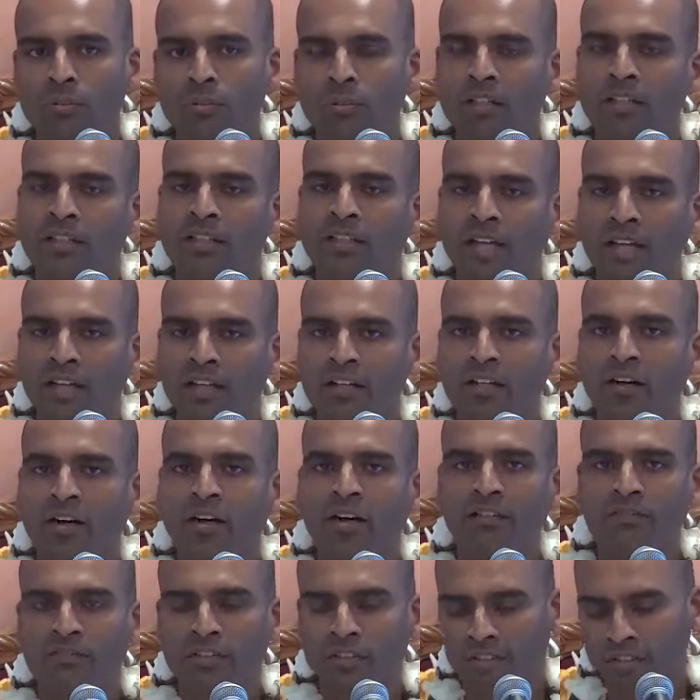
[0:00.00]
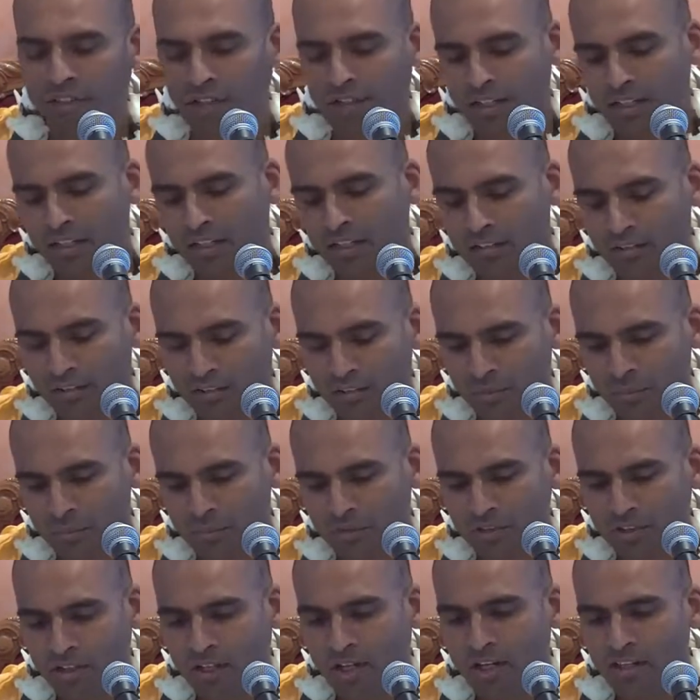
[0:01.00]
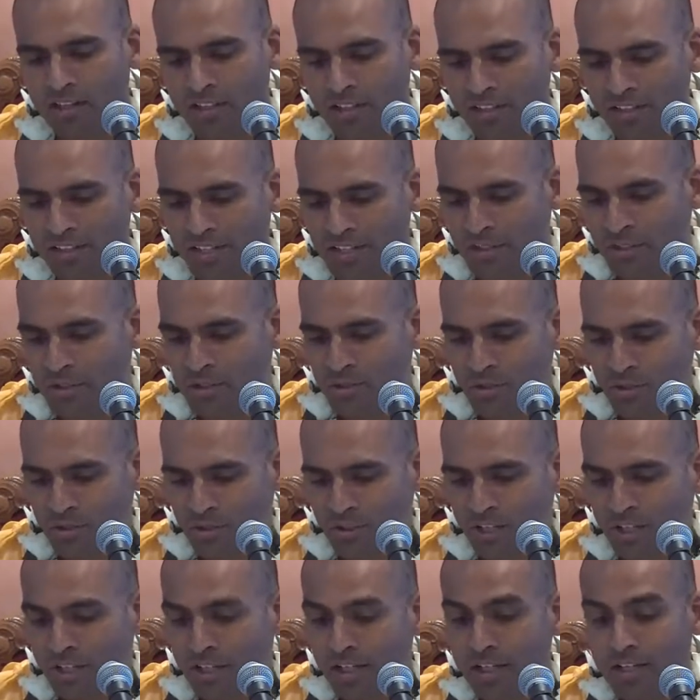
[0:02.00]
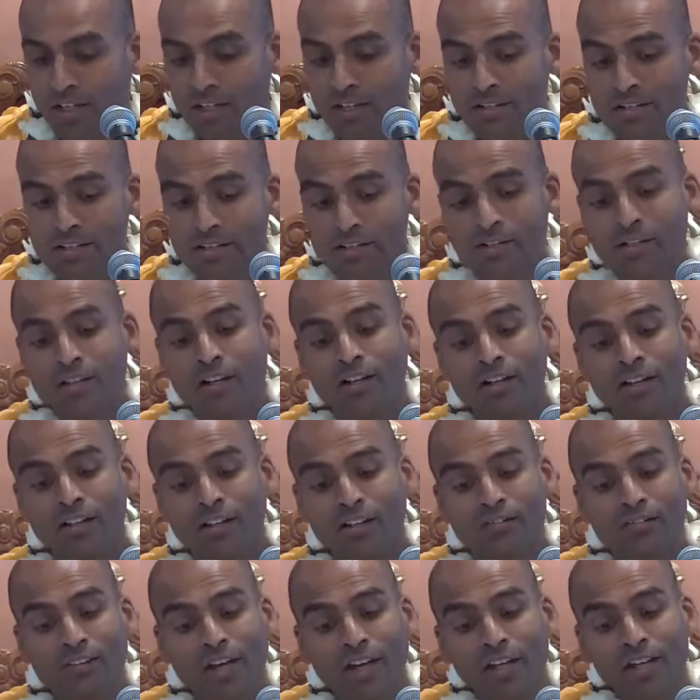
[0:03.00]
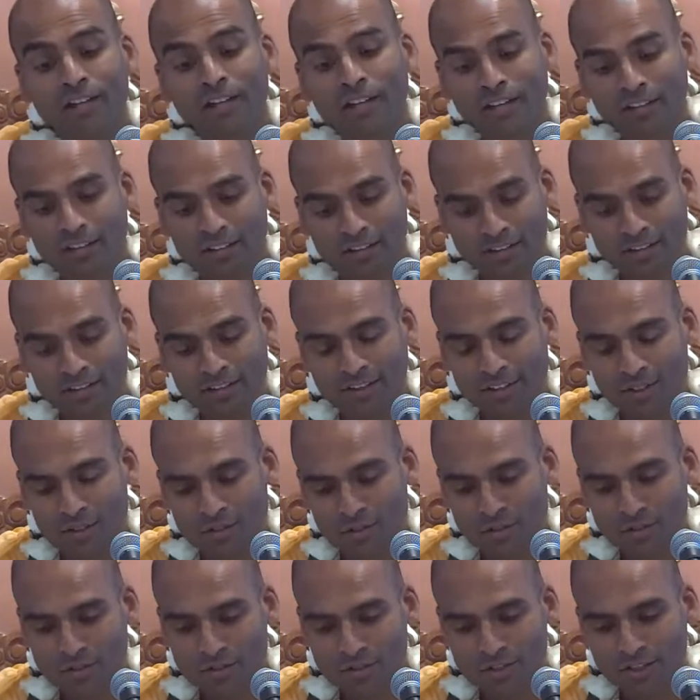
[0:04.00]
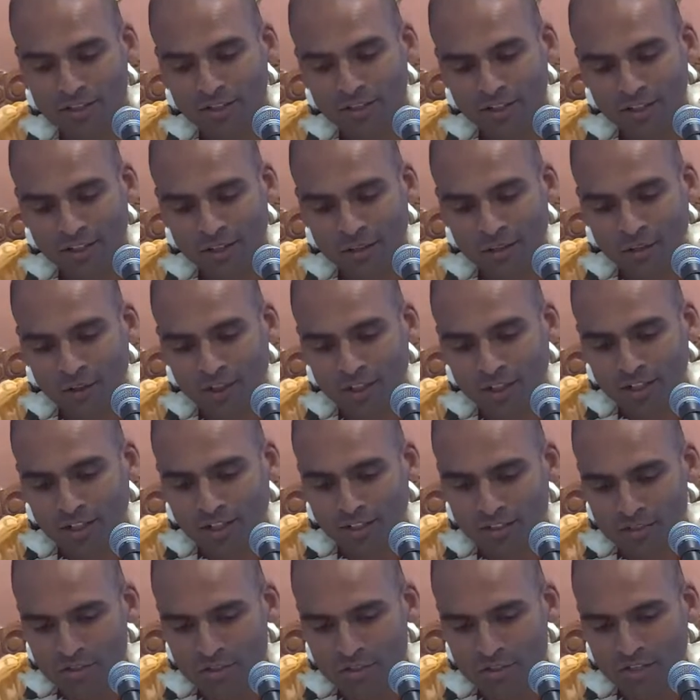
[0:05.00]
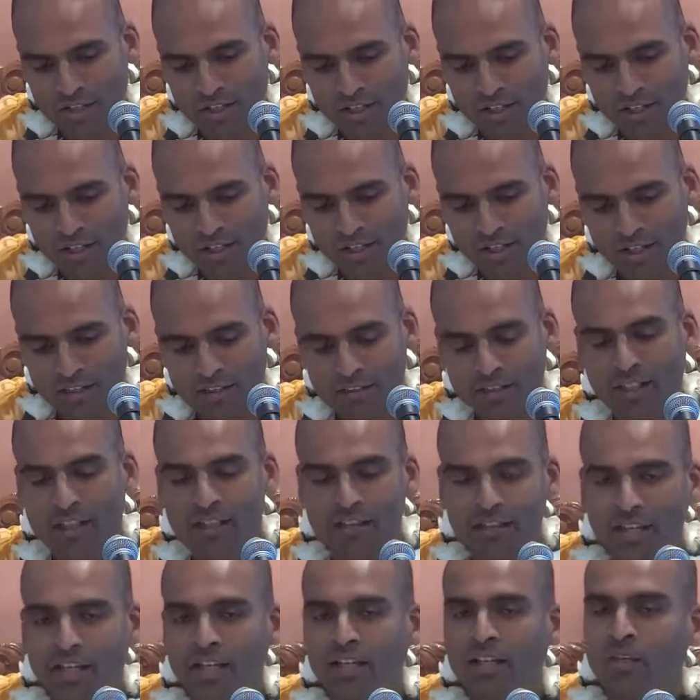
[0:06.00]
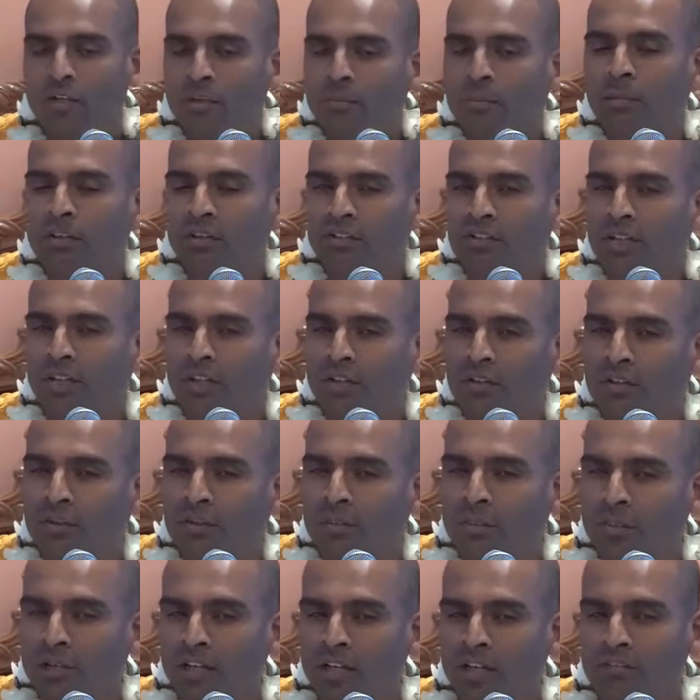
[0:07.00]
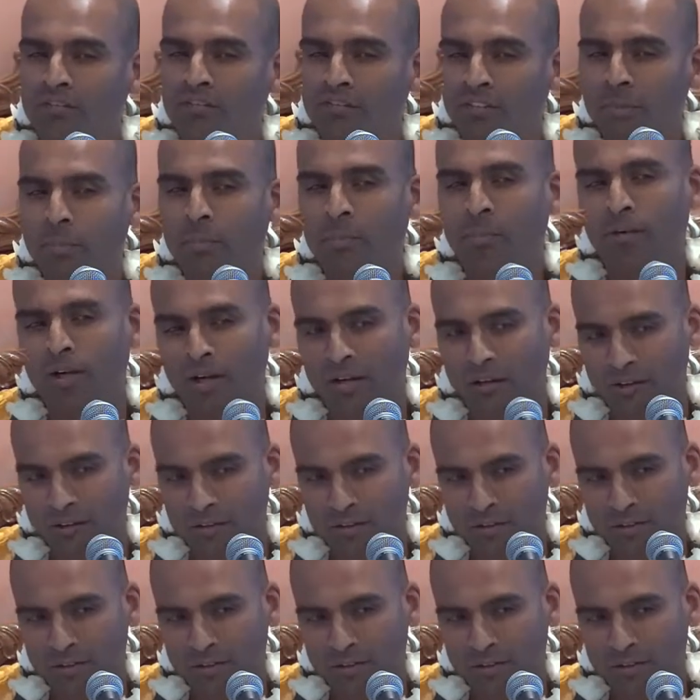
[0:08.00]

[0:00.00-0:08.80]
But then after taking samskara, they should study Veda, they should study knowledge, and then they could be said to be a Vipra.